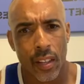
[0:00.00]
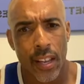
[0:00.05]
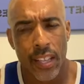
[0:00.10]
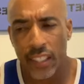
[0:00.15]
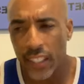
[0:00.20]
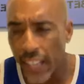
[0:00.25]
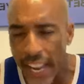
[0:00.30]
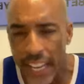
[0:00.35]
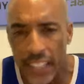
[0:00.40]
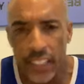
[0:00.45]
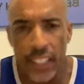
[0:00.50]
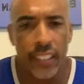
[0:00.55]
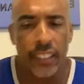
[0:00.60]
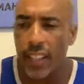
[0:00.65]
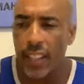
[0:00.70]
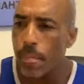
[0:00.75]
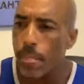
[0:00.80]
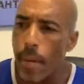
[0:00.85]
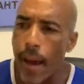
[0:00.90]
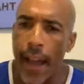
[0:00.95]
Is it easy to
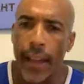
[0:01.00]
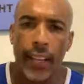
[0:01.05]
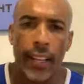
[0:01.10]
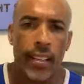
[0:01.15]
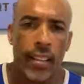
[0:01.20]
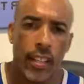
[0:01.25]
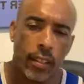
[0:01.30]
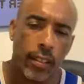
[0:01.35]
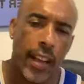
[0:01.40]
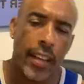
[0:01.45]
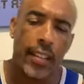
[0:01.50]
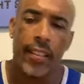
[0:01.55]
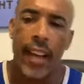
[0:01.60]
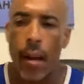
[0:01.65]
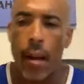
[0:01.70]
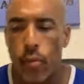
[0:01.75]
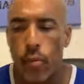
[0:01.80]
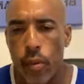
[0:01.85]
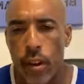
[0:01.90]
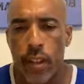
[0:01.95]
sit back and just like
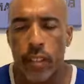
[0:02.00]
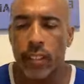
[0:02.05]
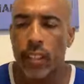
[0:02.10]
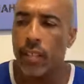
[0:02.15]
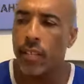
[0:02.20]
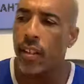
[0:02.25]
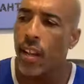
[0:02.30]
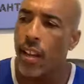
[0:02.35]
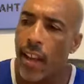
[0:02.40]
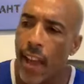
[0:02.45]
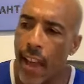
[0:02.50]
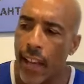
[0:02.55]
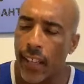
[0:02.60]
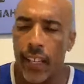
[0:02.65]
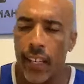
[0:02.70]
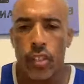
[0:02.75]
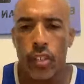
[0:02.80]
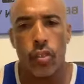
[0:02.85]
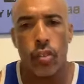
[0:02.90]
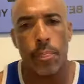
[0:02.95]
not risk
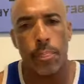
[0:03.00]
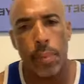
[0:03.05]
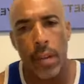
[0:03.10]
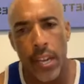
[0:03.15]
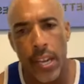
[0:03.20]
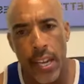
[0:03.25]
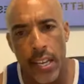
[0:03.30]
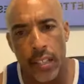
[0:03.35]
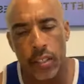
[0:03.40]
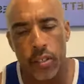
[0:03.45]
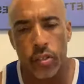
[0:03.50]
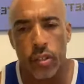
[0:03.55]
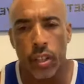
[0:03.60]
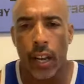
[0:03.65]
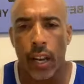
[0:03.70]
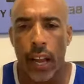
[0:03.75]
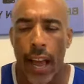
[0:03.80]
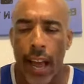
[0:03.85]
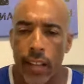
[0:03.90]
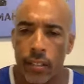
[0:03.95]
and get your B's in your
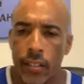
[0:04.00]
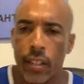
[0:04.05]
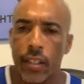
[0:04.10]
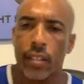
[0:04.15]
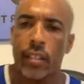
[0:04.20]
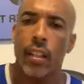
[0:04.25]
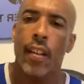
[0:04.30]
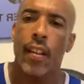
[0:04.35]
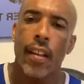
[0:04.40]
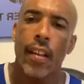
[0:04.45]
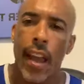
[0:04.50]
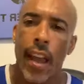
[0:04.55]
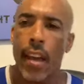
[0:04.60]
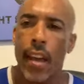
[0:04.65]
classes